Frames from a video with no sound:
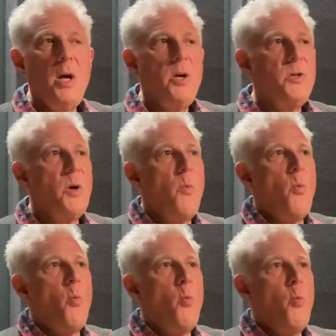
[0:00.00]
So
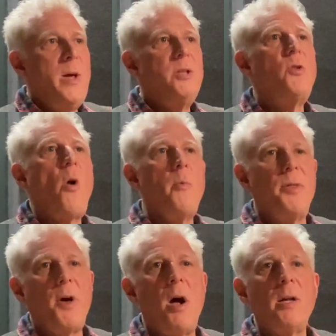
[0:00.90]
we start
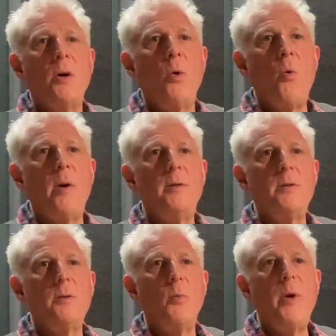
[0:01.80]
with conical
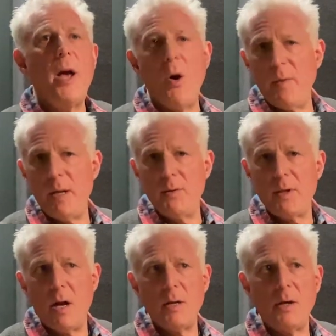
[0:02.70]
horns. We only use
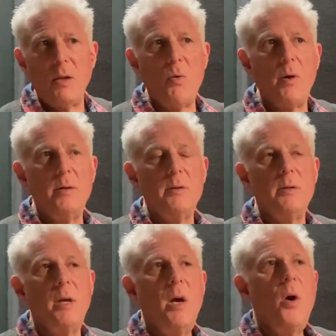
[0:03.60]
conical
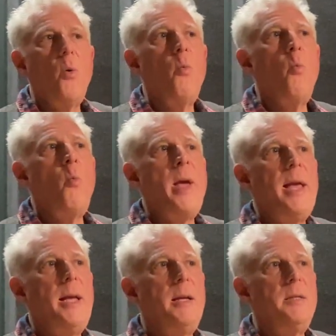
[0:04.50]
horns.
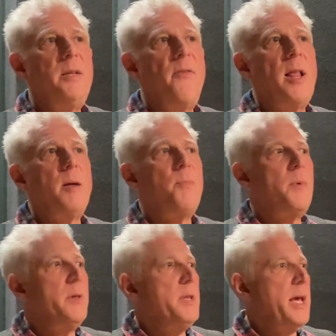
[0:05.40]
We develop
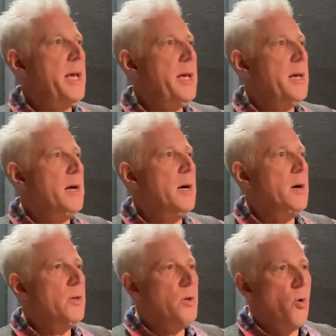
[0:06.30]
the
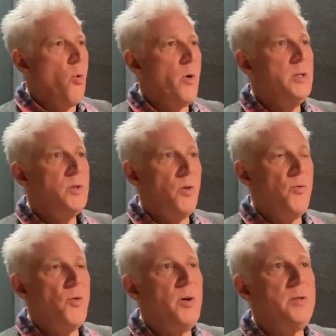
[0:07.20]
horns
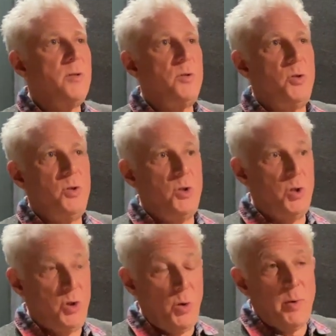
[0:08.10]
first to
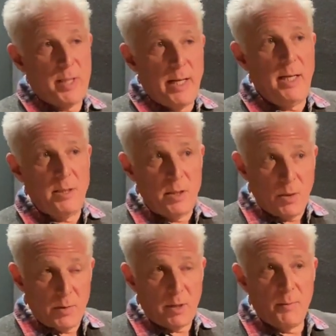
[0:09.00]
do what they need to
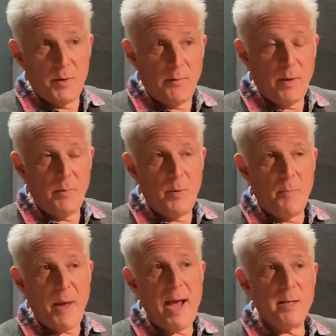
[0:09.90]
do in terms of the
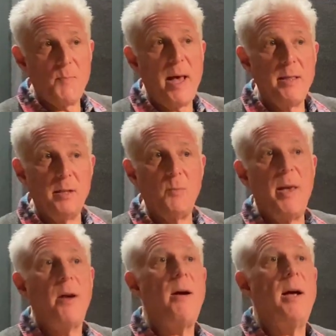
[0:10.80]
passband the
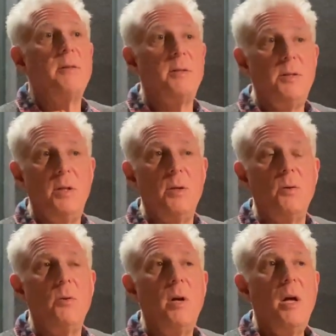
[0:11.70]
speaker has to
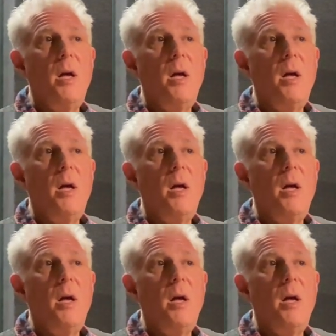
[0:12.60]
do.